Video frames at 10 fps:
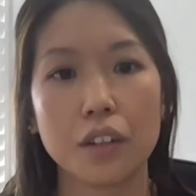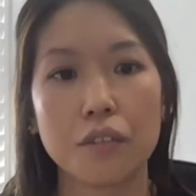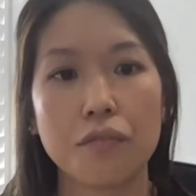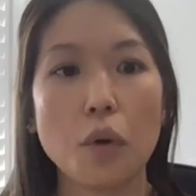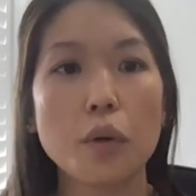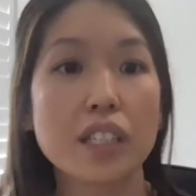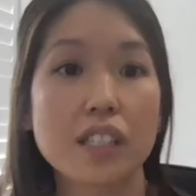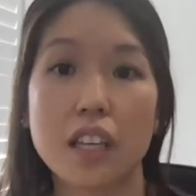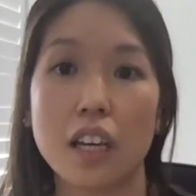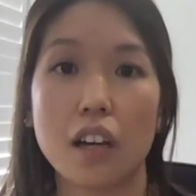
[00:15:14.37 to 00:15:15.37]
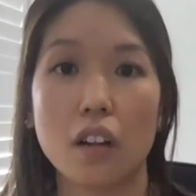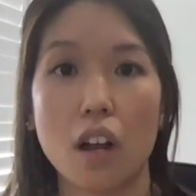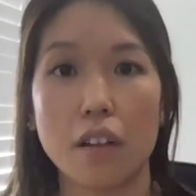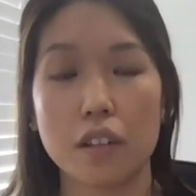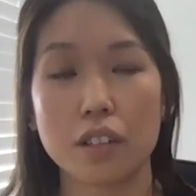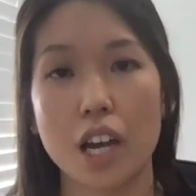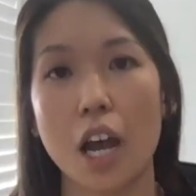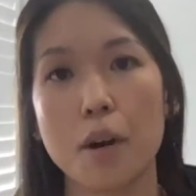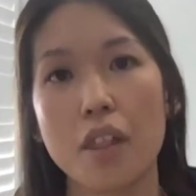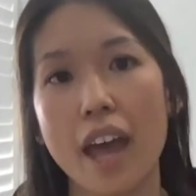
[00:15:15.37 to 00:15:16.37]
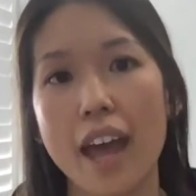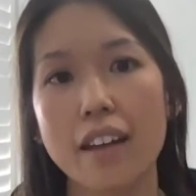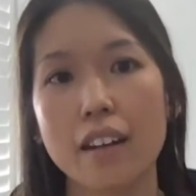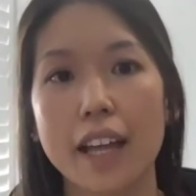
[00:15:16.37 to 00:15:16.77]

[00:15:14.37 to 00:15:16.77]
focusing a lot of their time on that.